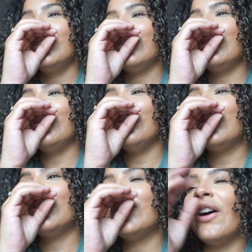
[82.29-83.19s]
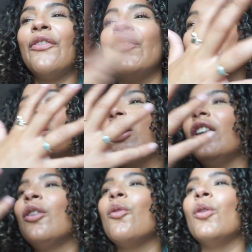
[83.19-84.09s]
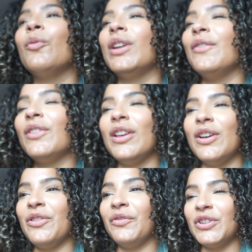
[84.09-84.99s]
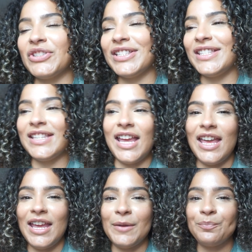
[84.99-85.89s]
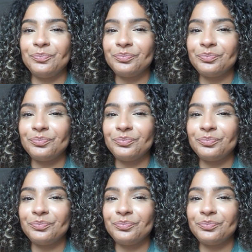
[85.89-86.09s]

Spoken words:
to suffer, or whatever the other versions say,